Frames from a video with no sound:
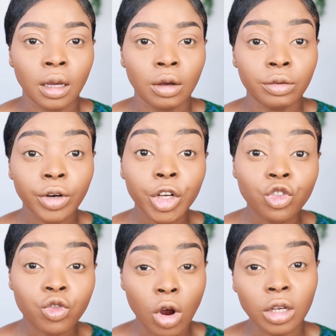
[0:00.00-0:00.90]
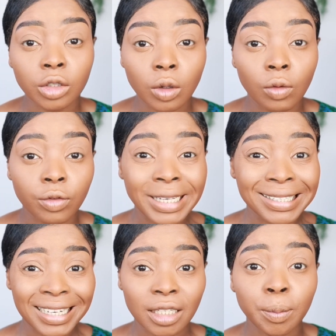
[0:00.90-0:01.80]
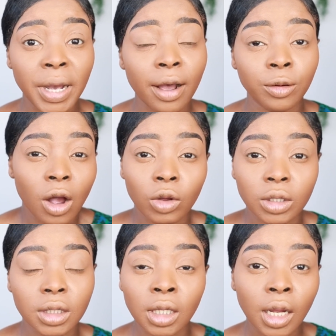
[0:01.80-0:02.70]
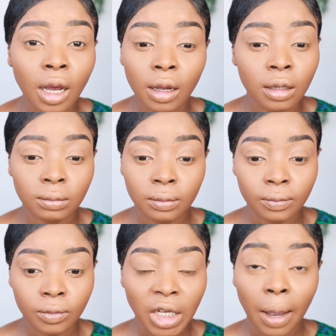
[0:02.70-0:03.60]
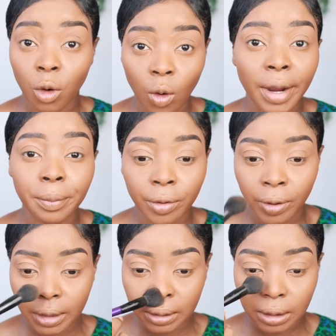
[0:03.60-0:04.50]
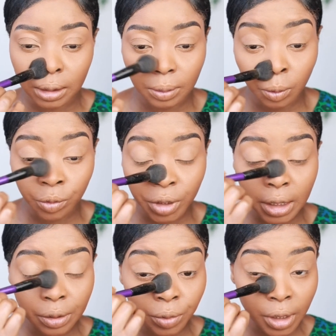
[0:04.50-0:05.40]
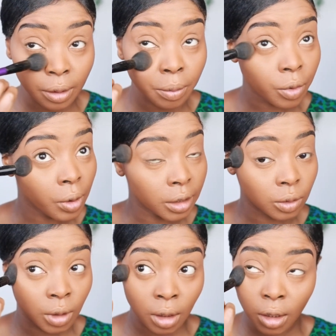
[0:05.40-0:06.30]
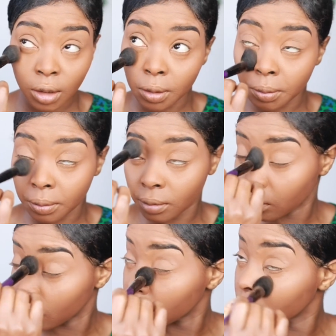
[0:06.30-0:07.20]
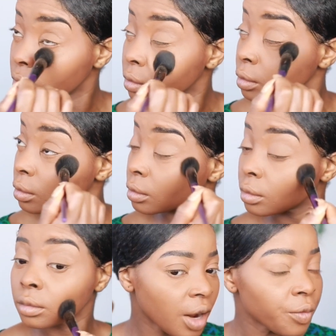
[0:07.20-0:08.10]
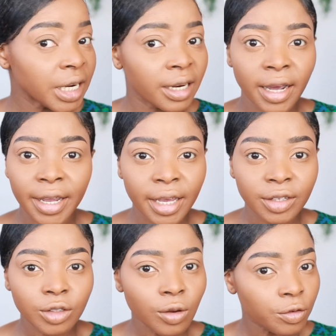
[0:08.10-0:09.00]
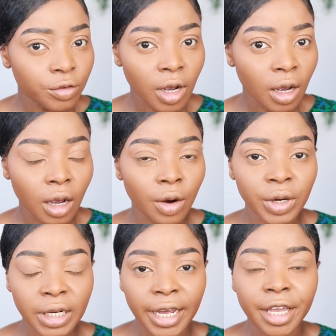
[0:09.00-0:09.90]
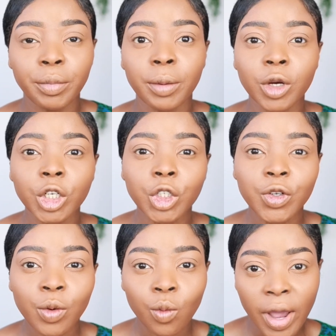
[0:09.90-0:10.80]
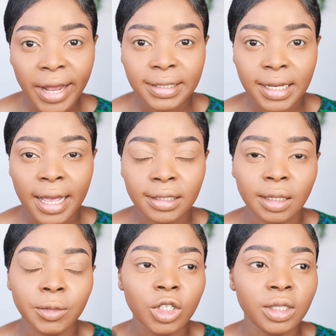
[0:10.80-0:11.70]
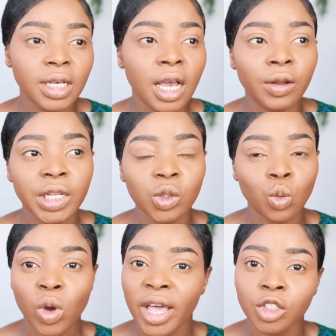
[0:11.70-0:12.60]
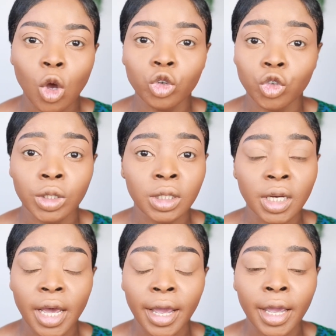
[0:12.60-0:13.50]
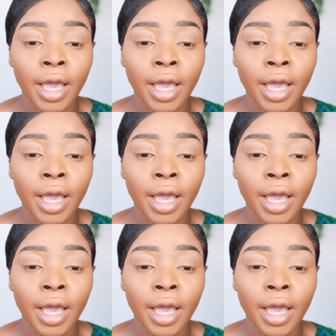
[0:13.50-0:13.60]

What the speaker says: for a drugstore for a £6 concealer. I'm quite impressed. Really impressed with this. I really like it so far. I really like it, but I'm gonna do a wear test. I'm gonna see how this wears all through the day.